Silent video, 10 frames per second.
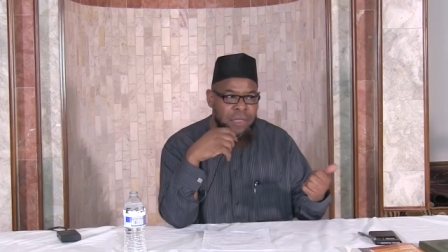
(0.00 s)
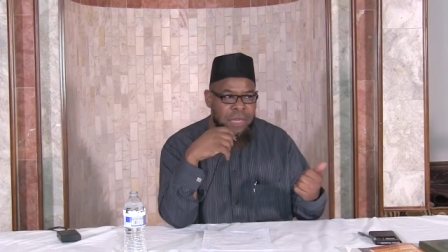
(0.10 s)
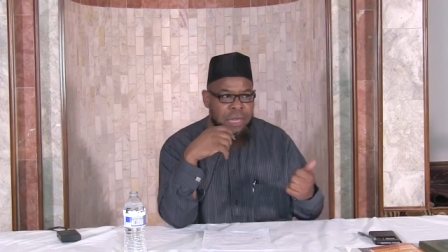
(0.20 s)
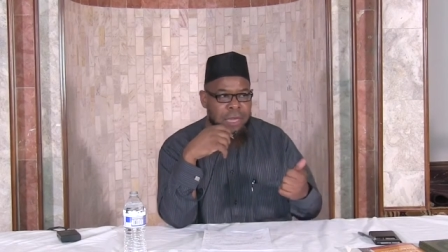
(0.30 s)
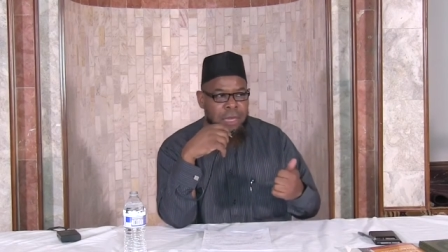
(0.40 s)

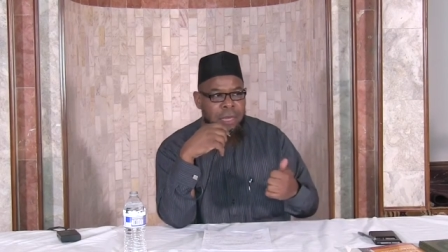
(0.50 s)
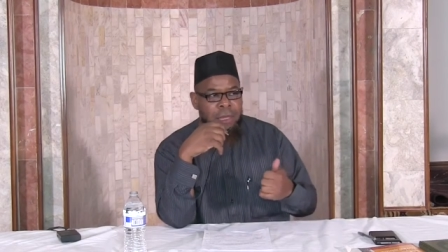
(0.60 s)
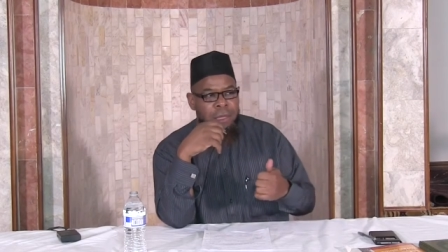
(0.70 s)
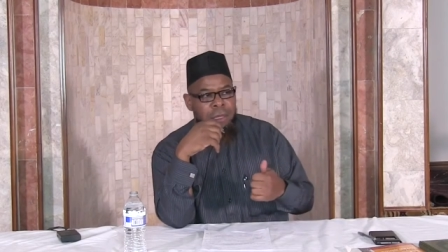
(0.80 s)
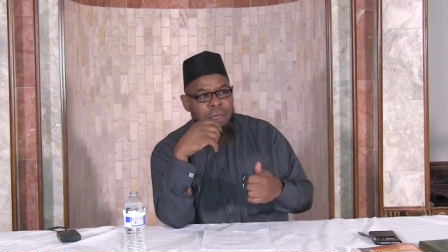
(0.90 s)

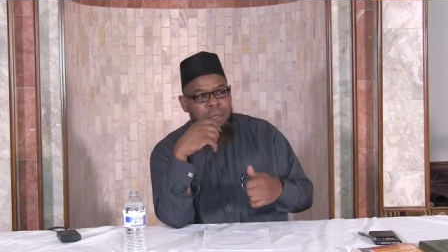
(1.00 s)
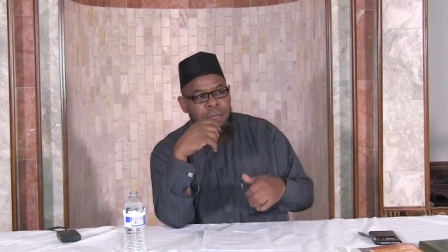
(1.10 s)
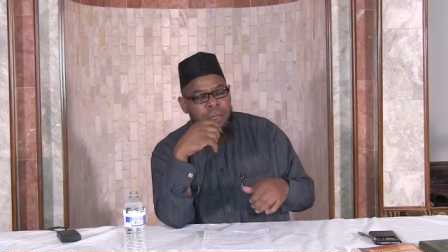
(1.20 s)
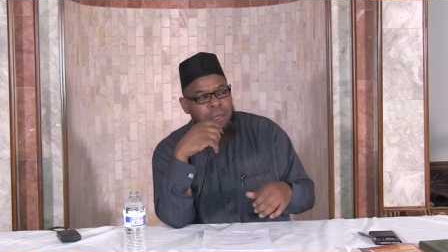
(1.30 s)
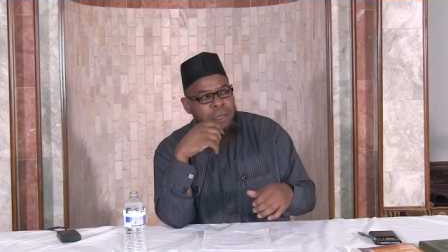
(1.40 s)
The
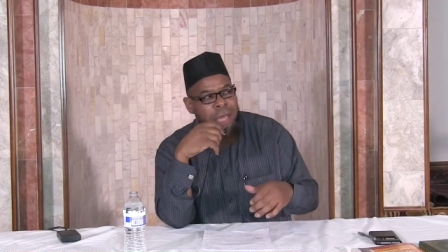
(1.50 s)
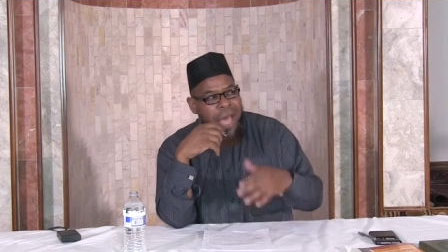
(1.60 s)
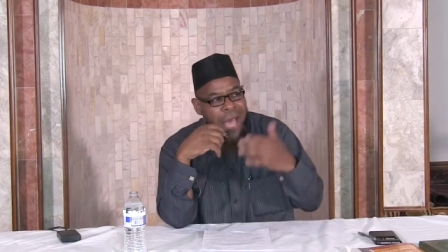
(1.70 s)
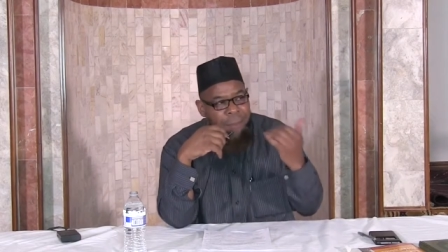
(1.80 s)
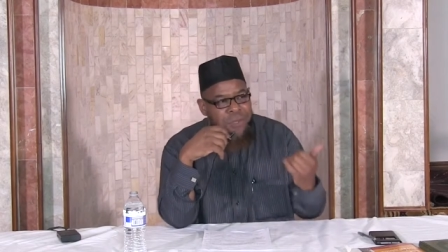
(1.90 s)

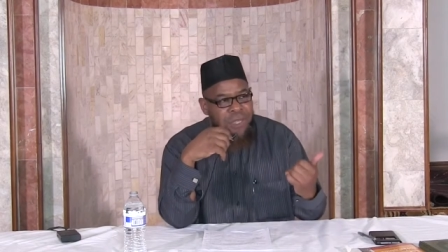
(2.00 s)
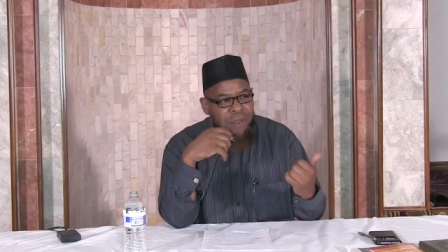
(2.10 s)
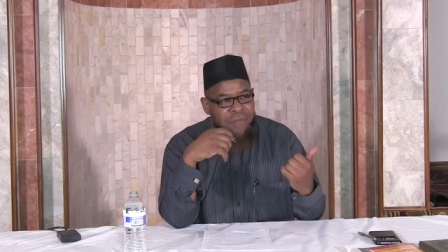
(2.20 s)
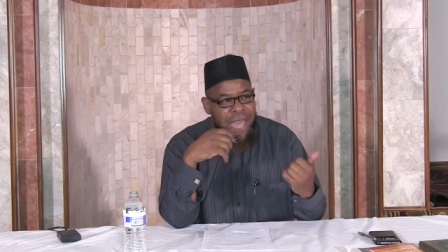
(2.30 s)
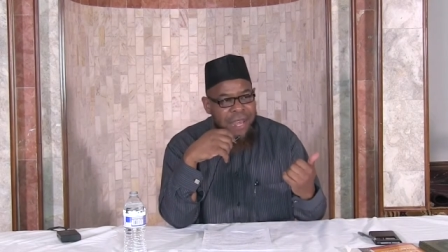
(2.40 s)

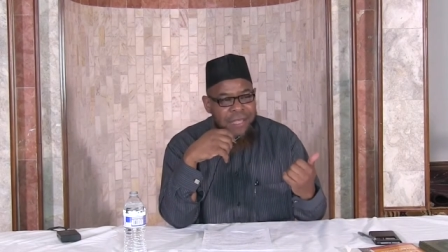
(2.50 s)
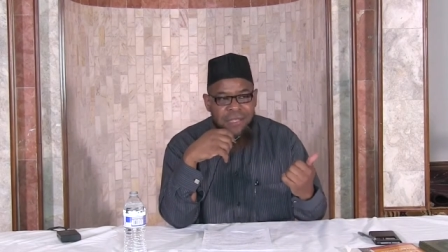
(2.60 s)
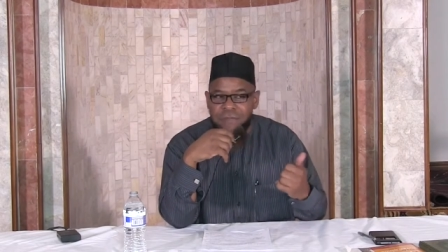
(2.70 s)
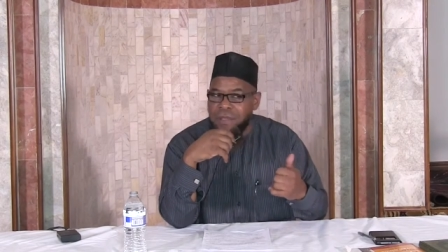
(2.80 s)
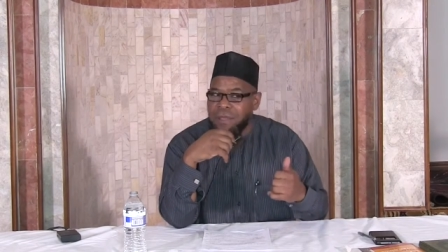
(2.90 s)
opposite of that
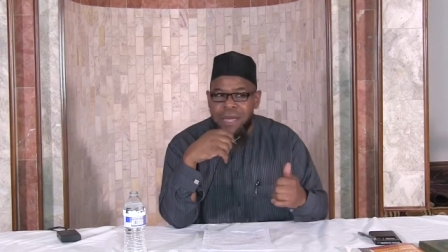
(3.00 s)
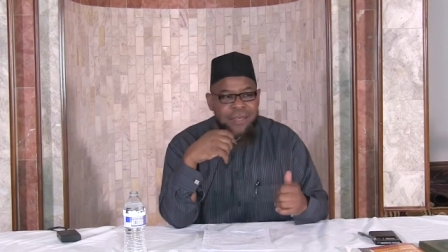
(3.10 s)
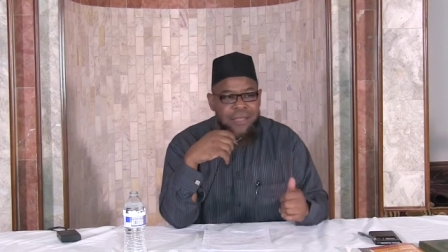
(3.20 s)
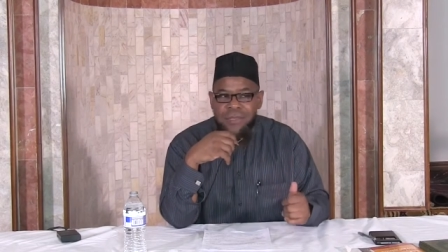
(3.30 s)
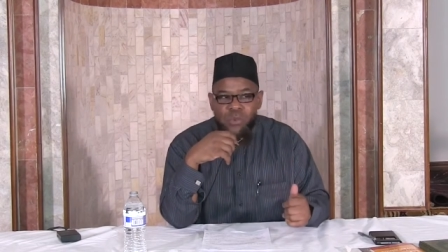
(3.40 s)
is if
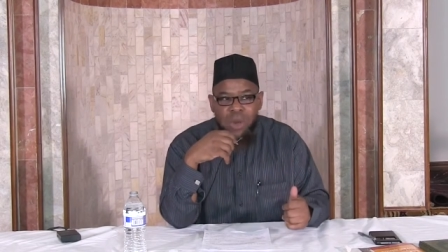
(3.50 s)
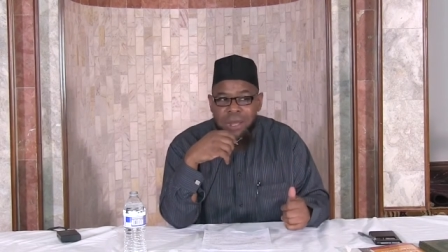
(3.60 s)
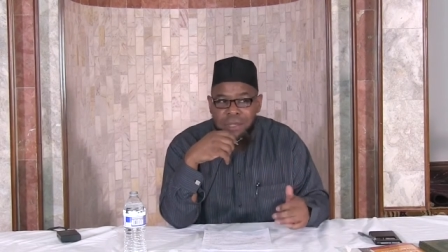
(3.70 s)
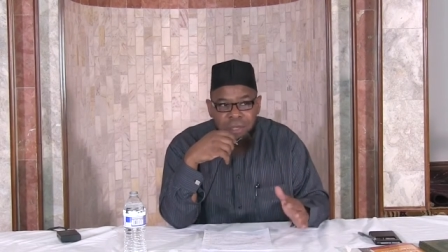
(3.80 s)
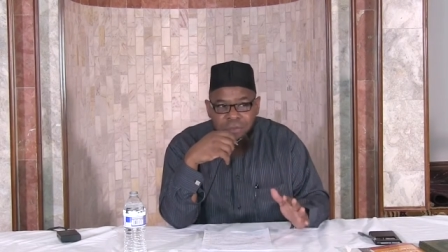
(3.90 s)
Allah doesn't
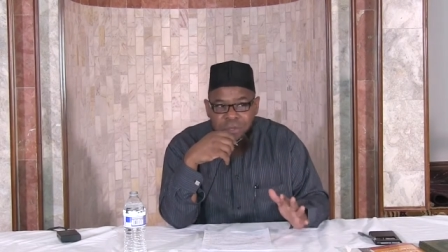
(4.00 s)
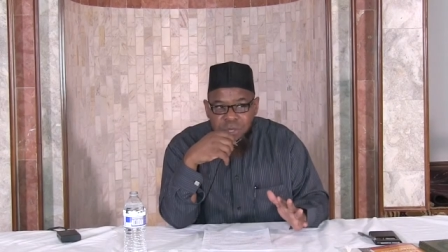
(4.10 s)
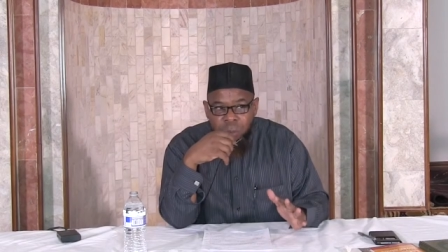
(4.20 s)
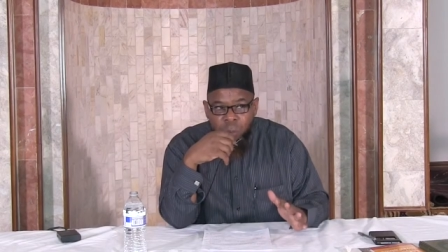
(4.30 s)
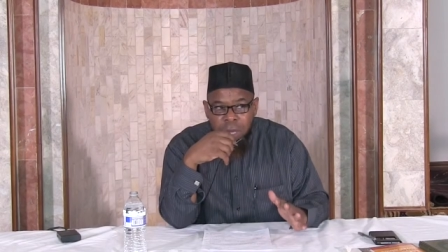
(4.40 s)
want good for
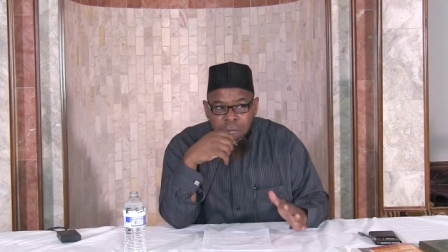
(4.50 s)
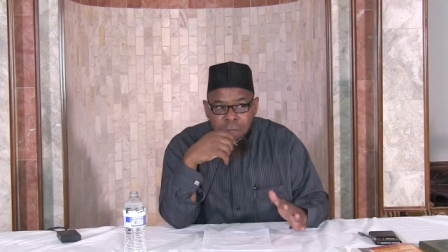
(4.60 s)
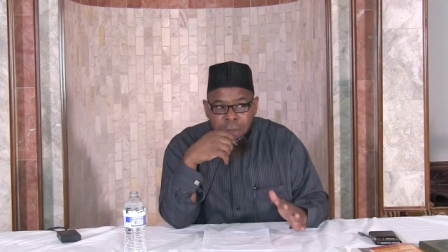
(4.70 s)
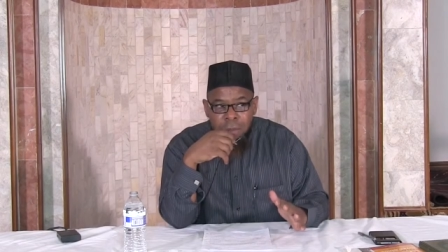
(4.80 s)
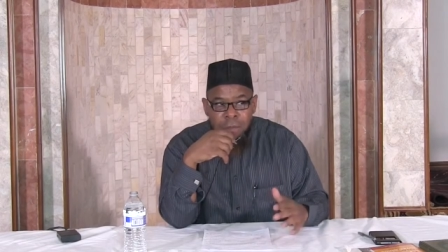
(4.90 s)

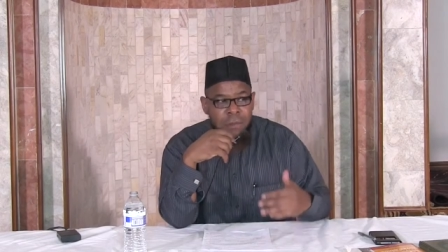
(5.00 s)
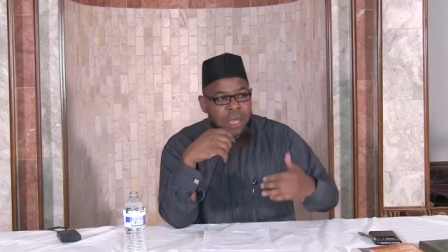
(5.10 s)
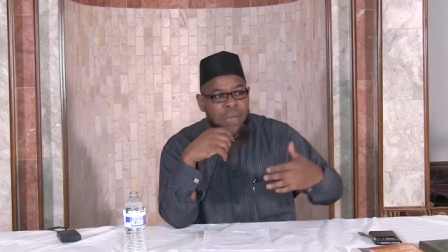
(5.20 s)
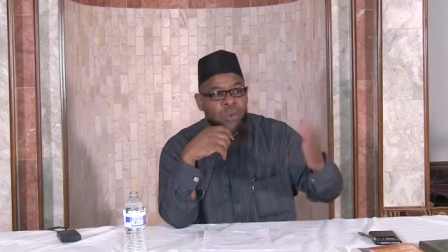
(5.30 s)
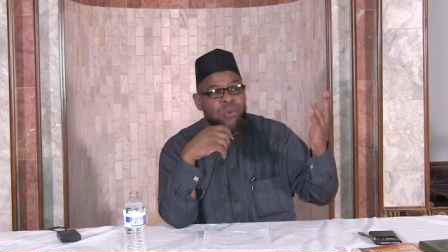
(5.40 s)
someone,
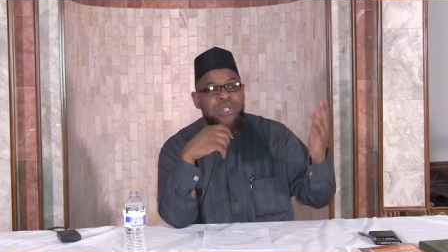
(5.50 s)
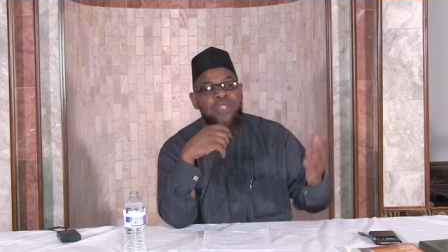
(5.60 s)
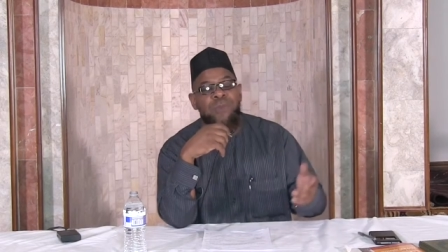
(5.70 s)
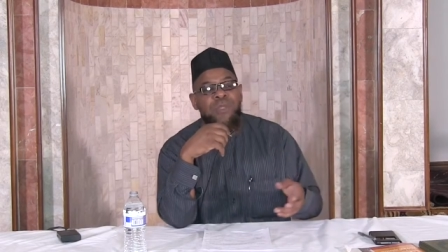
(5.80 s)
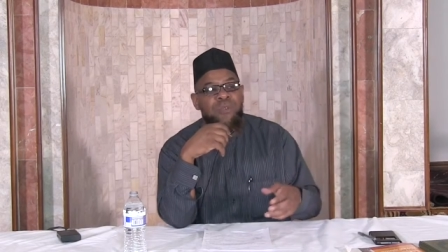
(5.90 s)
he won't
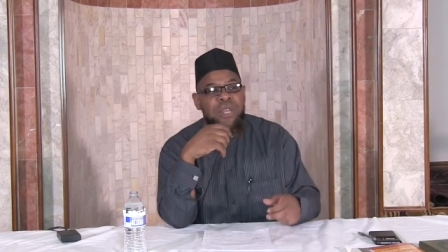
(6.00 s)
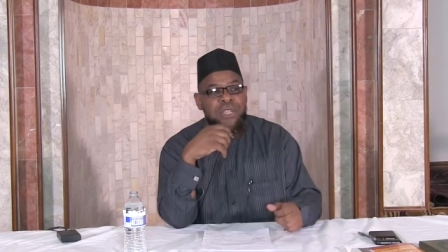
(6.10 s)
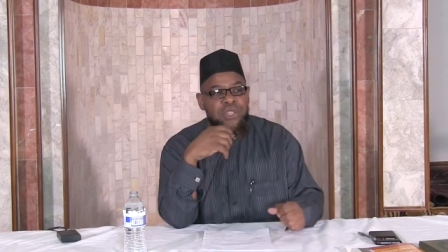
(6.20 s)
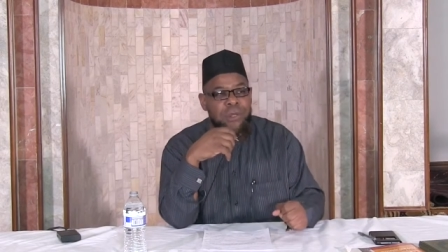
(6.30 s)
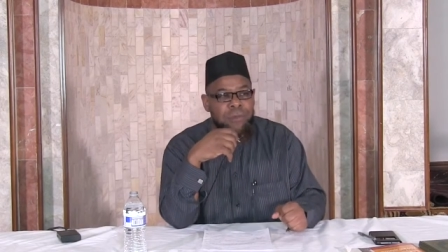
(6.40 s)
teach them the
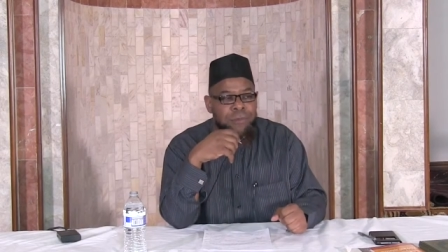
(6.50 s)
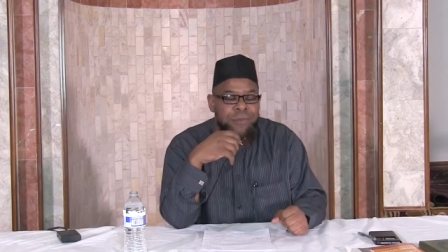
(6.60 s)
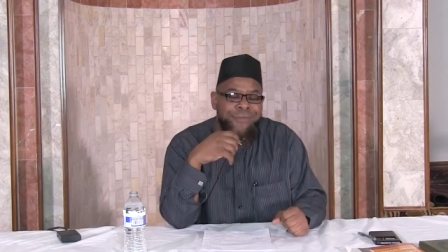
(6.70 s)
religion.